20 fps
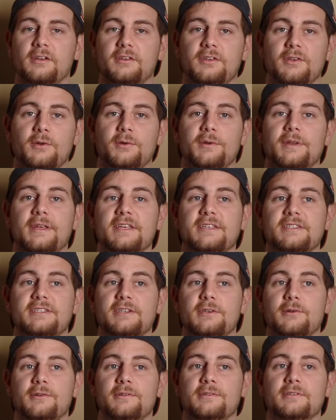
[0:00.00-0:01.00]
to do is
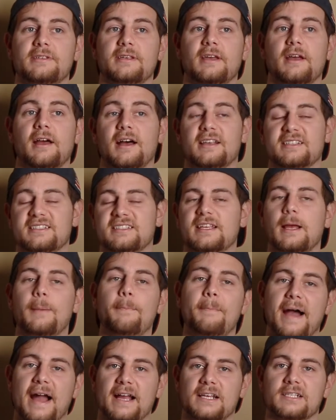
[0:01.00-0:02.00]
use a
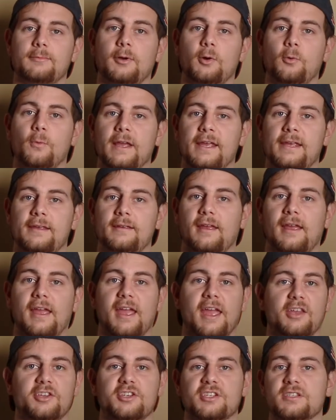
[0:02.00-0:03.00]
sub-maximal weight
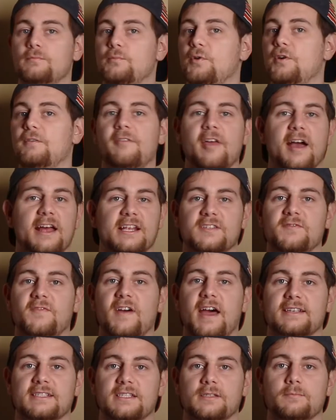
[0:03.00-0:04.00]
and just move that as
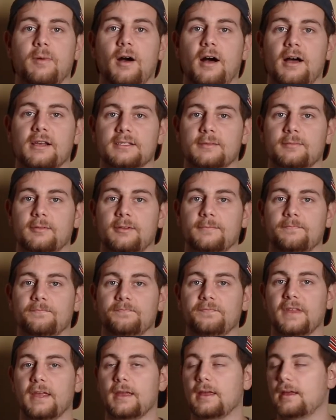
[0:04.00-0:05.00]
fast as possible.
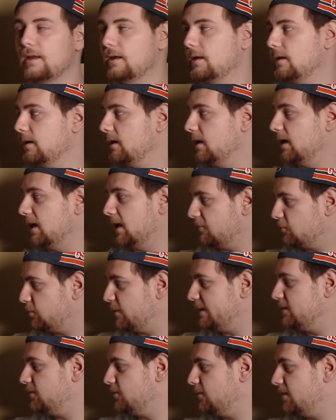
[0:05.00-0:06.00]
If
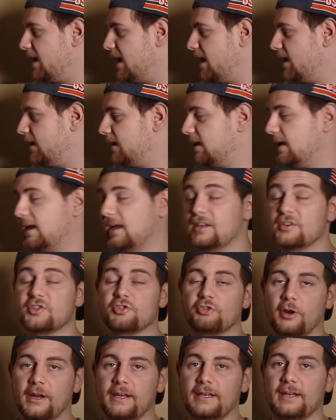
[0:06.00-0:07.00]
we do that and
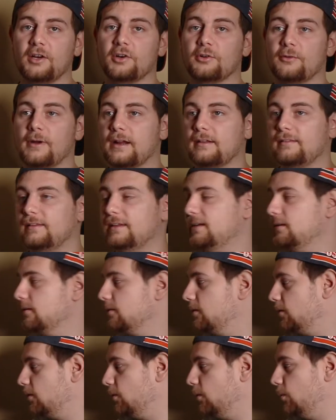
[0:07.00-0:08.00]
train it correctly,
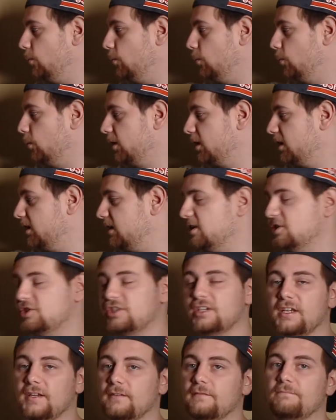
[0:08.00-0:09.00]
we're gonna
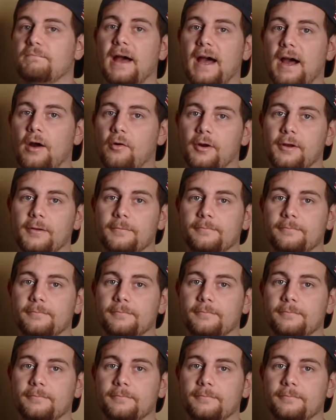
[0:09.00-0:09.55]
achieve power.